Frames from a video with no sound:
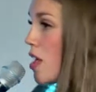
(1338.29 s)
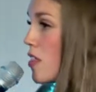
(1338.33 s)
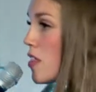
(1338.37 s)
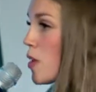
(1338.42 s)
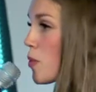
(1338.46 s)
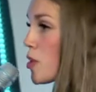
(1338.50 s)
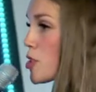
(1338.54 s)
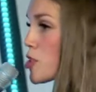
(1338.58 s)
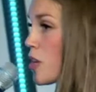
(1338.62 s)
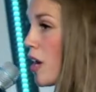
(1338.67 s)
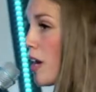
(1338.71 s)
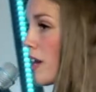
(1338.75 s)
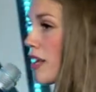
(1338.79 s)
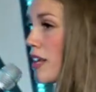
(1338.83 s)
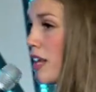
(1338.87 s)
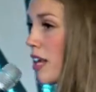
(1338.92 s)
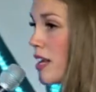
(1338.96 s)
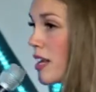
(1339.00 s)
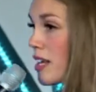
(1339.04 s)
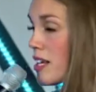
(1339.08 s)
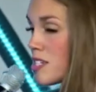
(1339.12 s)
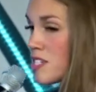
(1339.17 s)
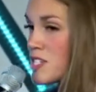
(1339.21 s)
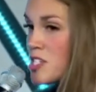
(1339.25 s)
that we're trying to get
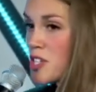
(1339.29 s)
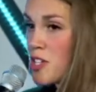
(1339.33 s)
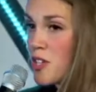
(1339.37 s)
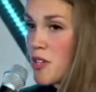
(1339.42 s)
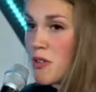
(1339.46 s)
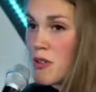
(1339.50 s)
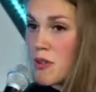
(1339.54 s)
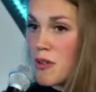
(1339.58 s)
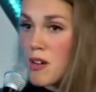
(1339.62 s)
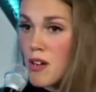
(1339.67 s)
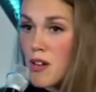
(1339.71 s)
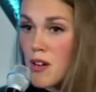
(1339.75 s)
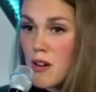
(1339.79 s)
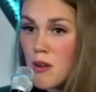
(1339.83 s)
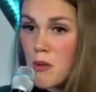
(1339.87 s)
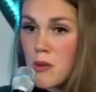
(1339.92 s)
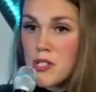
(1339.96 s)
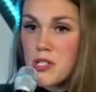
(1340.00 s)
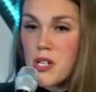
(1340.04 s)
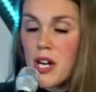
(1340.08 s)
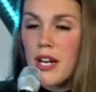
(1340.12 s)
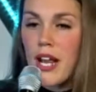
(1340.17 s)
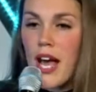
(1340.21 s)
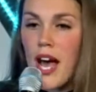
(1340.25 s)
into you. We're
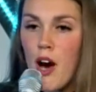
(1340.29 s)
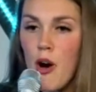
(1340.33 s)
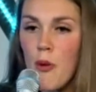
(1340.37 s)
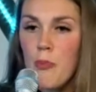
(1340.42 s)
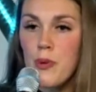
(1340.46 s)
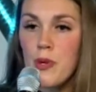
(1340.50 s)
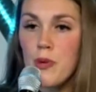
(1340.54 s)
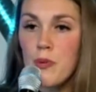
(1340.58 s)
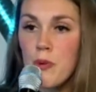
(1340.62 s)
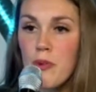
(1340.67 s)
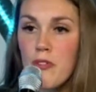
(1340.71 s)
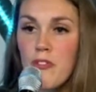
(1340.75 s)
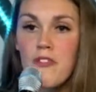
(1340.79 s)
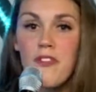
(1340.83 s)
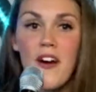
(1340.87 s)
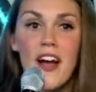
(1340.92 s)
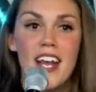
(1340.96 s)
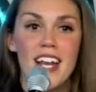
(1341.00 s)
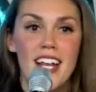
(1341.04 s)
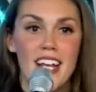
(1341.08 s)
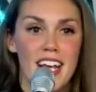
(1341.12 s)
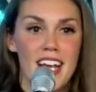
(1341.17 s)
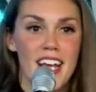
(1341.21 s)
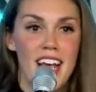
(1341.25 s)
trying to help you. We're
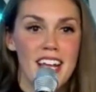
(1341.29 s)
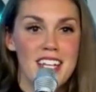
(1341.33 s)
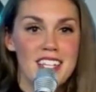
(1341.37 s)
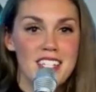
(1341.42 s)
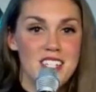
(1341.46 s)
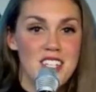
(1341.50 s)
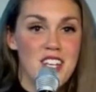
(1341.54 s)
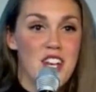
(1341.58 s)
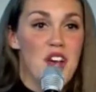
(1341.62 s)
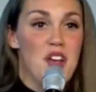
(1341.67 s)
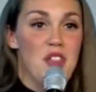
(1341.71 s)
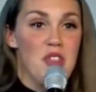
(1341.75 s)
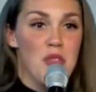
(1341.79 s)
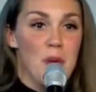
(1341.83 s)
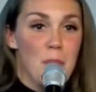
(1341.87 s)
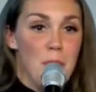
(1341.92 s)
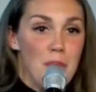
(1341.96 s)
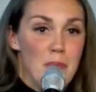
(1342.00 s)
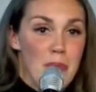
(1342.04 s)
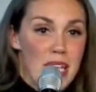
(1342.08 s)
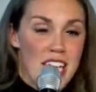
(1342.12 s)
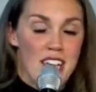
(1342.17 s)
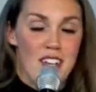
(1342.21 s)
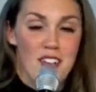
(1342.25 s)
fighting against the
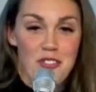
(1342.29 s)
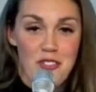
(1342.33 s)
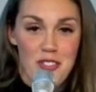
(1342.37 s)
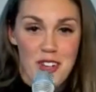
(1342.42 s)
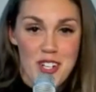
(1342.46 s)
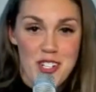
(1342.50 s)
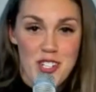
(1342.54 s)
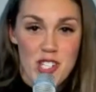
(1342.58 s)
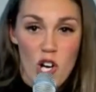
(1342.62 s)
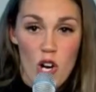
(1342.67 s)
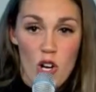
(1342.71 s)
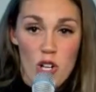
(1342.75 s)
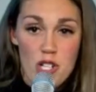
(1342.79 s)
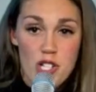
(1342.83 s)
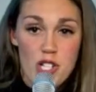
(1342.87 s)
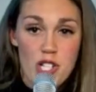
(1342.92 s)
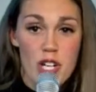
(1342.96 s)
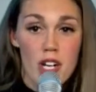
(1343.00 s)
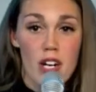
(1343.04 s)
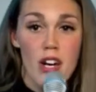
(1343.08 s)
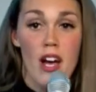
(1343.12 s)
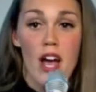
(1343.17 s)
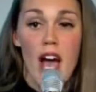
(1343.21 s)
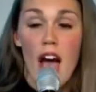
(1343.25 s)
me first
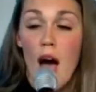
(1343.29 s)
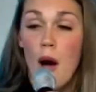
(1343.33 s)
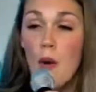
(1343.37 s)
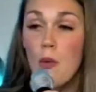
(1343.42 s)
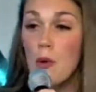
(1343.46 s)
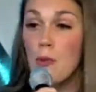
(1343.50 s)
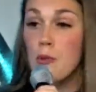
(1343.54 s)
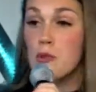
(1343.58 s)
culture, and we're